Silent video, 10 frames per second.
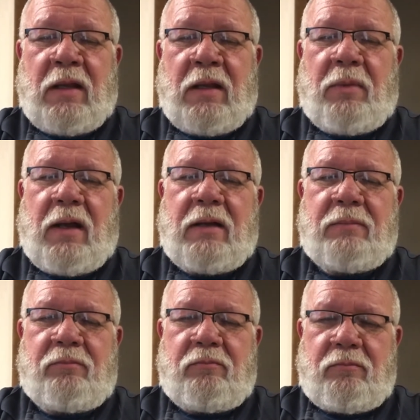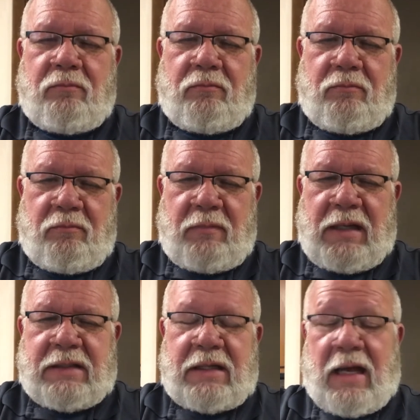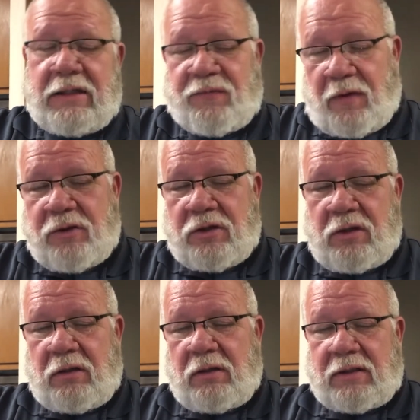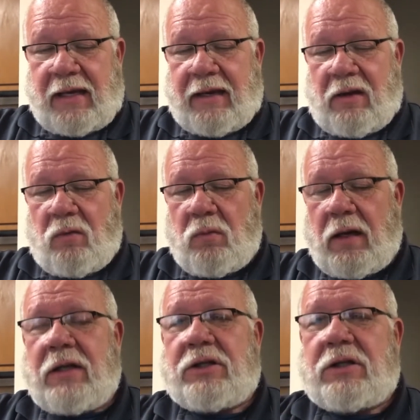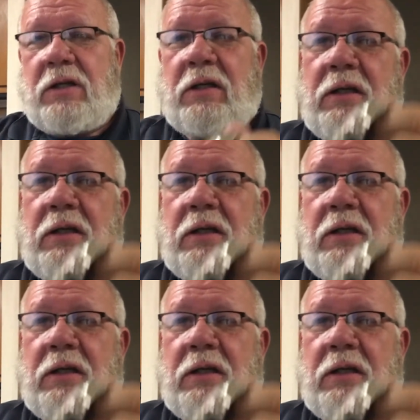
But it's a nice functional Seiko watch.